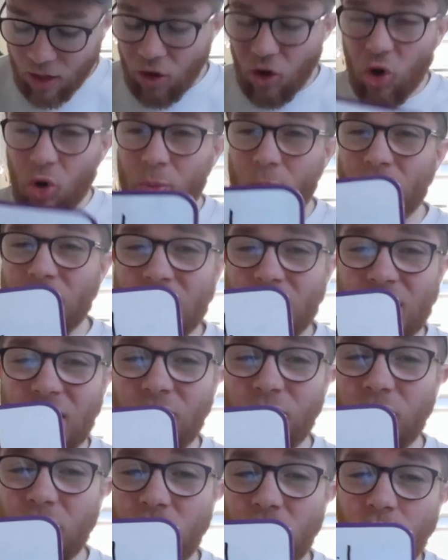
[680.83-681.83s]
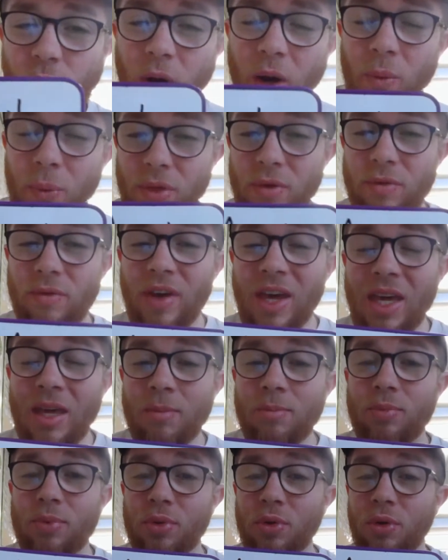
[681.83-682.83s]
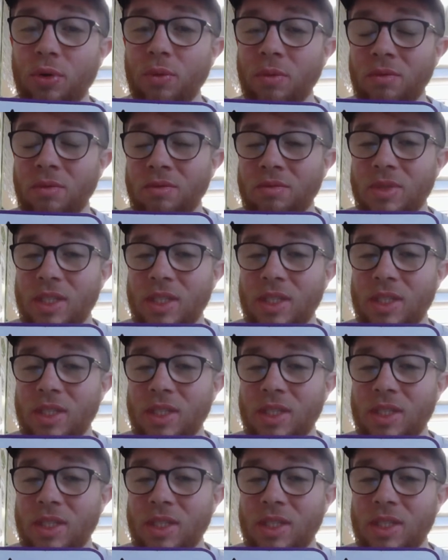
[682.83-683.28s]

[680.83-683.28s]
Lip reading: up until the 12th of April,